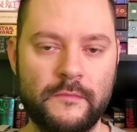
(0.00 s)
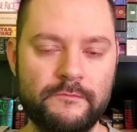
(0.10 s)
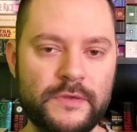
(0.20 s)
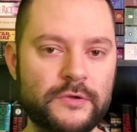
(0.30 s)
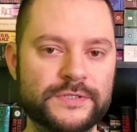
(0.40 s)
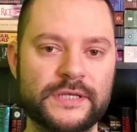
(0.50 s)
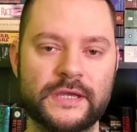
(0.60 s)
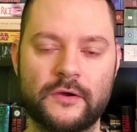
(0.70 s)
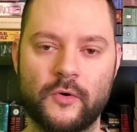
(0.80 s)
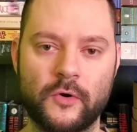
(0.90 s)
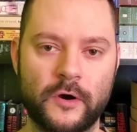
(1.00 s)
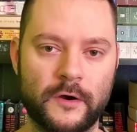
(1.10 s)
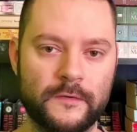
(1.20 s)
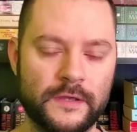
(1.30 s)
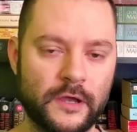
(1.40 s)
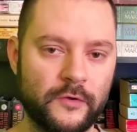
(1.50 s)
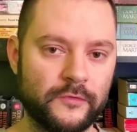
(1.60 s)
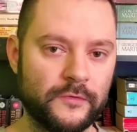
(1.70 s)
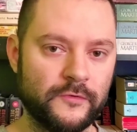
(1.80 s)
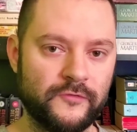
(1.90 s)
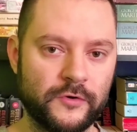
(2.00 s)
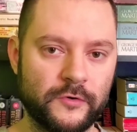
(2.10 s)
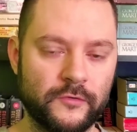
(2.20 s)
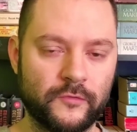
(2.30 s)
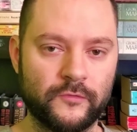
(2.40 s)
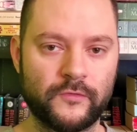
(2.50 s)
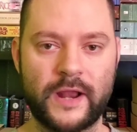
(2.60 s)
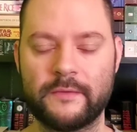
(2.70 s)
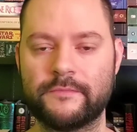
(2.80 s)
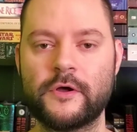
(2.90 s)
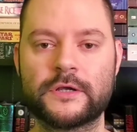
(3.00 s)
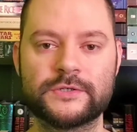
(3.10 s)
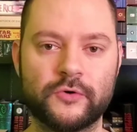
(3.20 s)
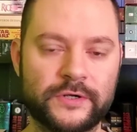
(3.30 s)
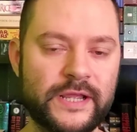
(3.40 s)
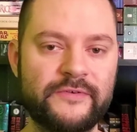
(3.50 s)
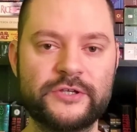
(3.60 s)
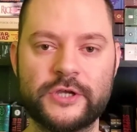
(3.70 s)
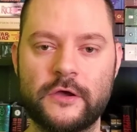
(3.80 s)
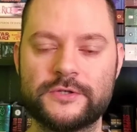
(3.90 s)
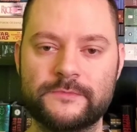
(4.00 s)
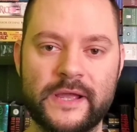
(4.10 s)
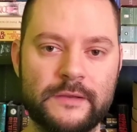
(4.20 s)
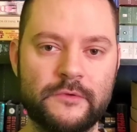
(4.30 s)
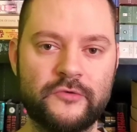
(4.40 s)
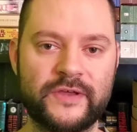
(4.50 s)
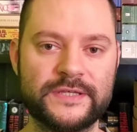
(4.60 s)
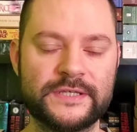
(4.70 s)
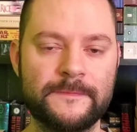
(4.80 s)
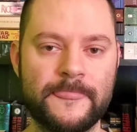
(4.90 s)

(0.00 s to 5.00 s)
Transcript: music or, you know, if you're writing books or TV shows or making movies,